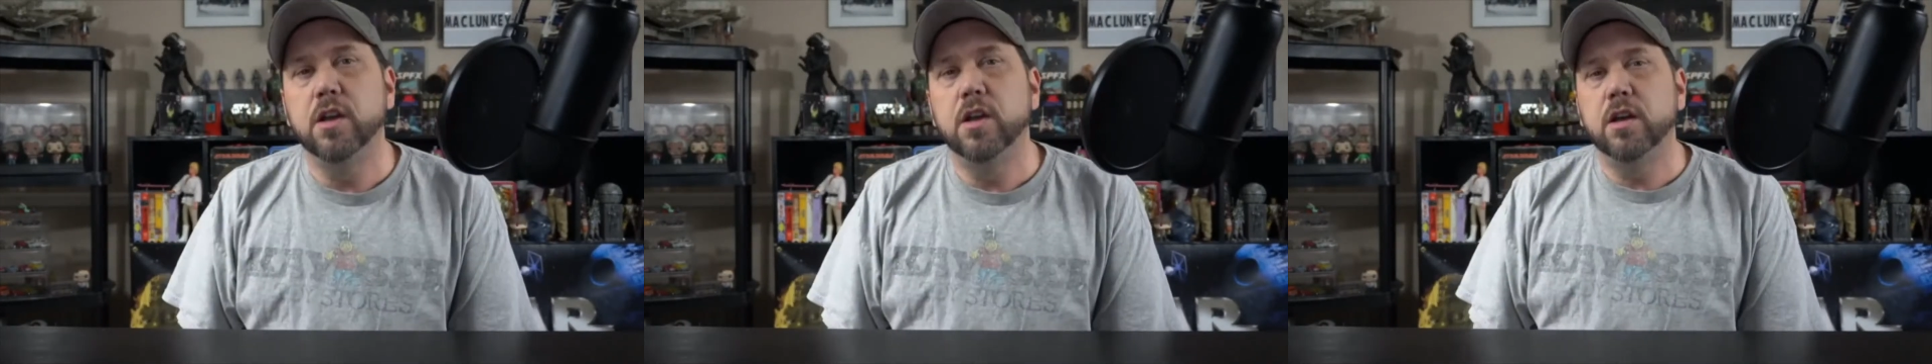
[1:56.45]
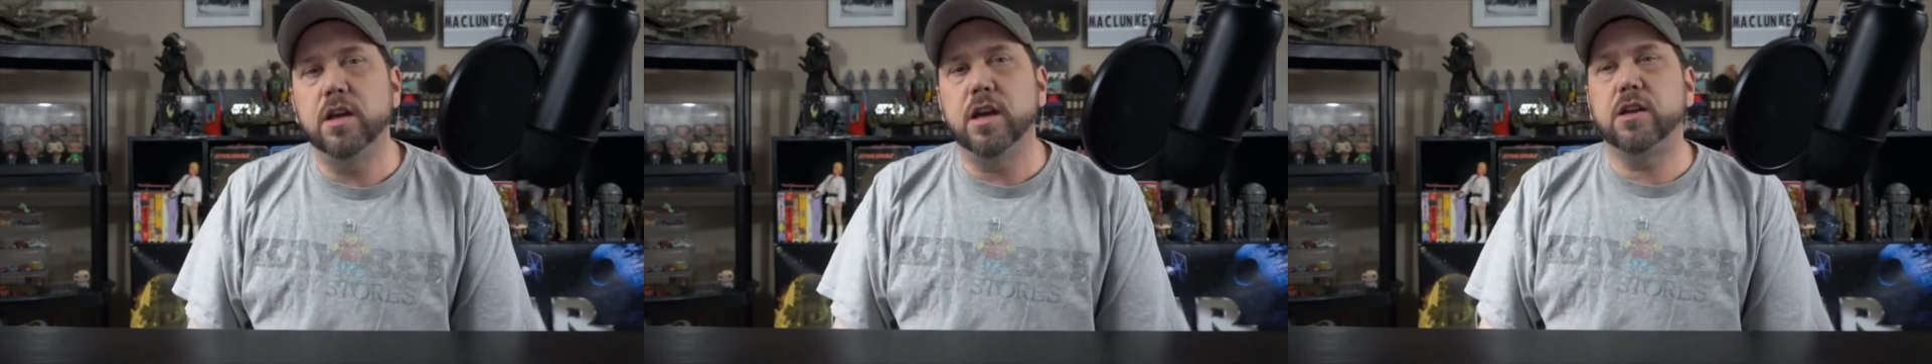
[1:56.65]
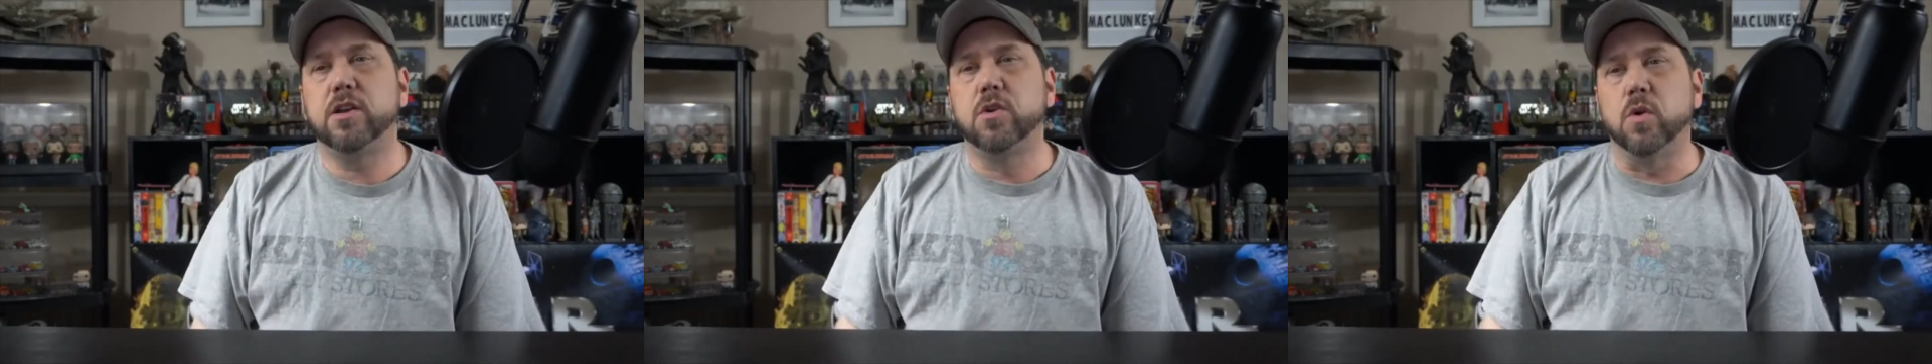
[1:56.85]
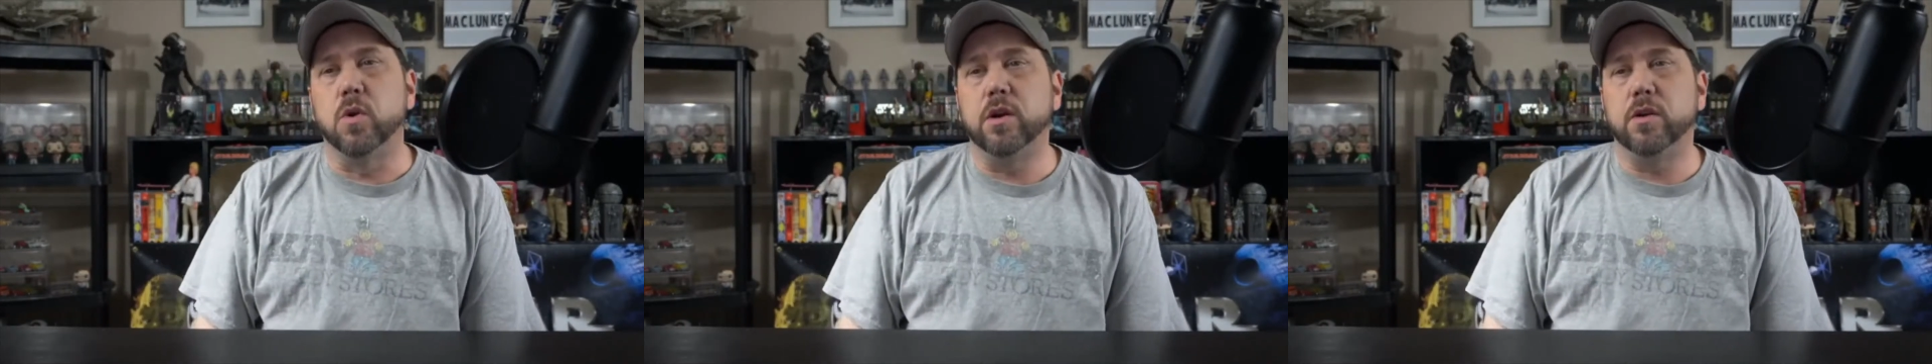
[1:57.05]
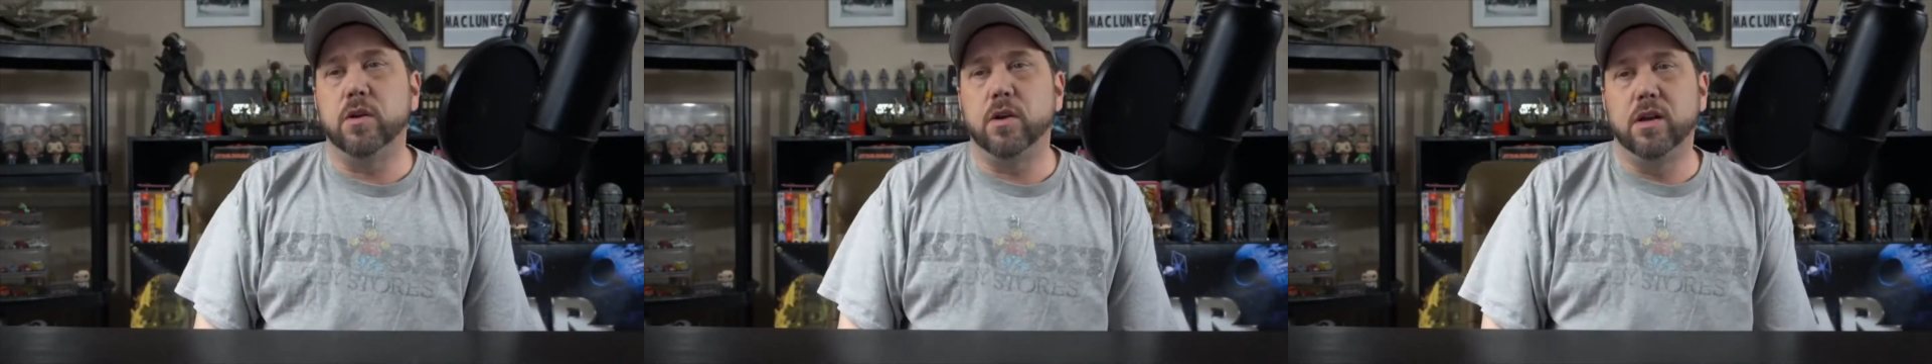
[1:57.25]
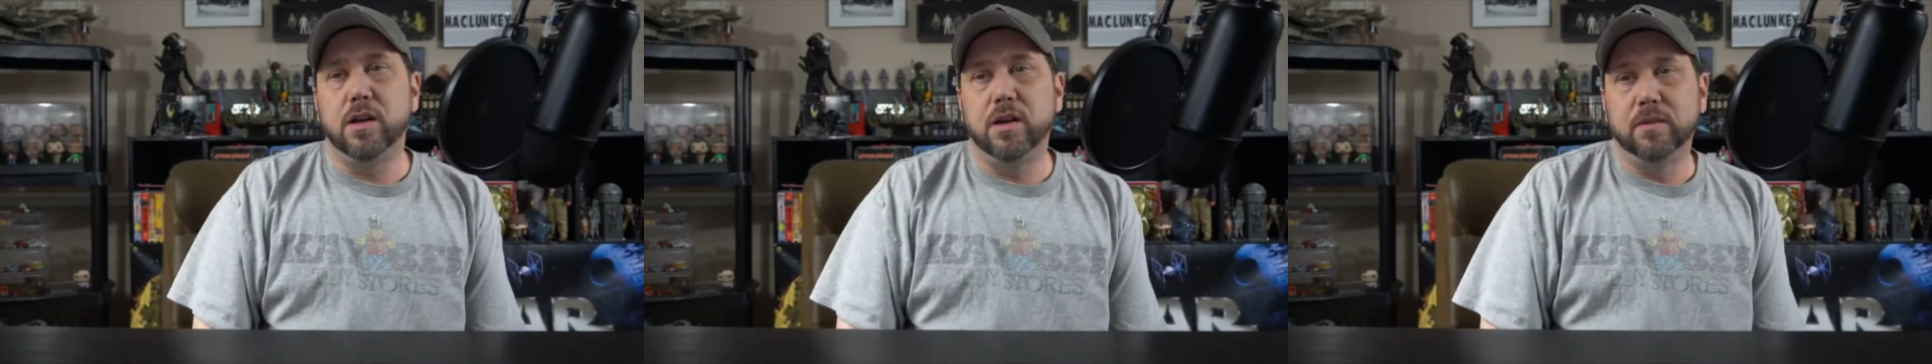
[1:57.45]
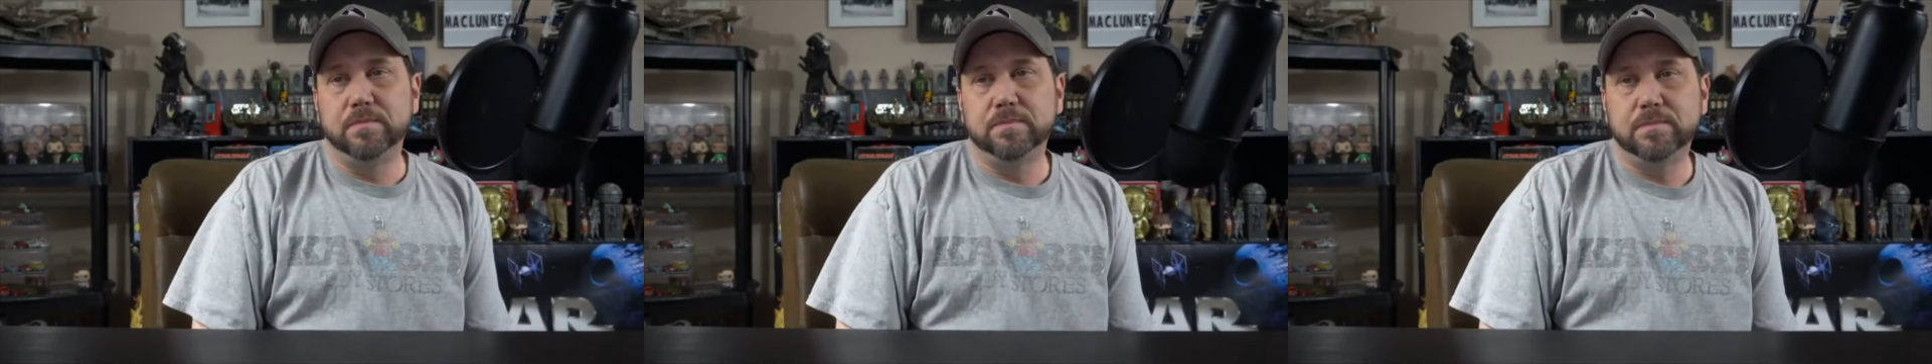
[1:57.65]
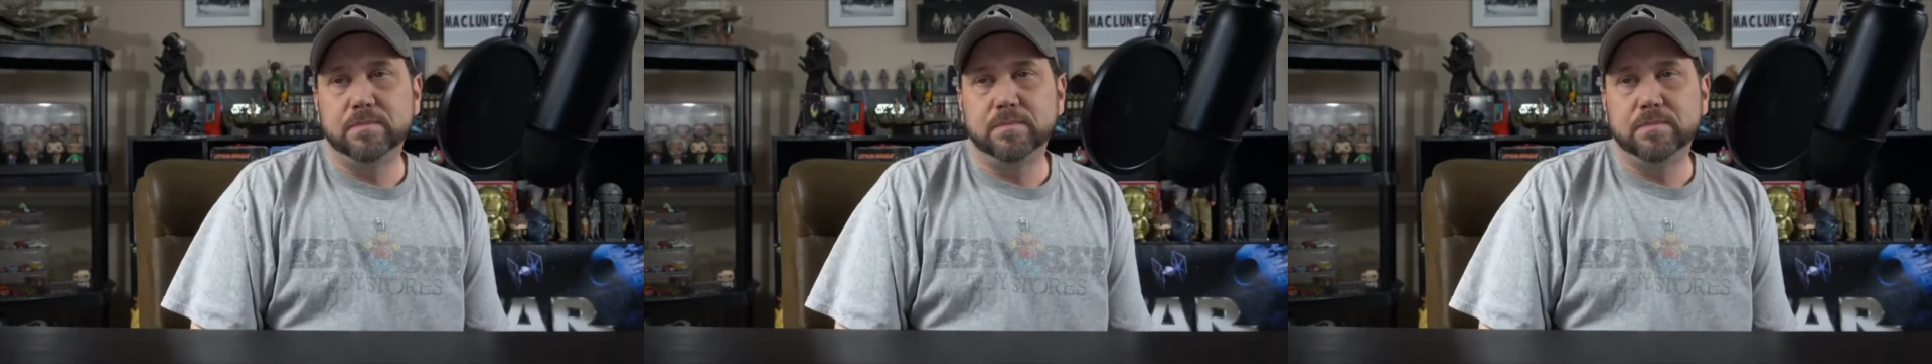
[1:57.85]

I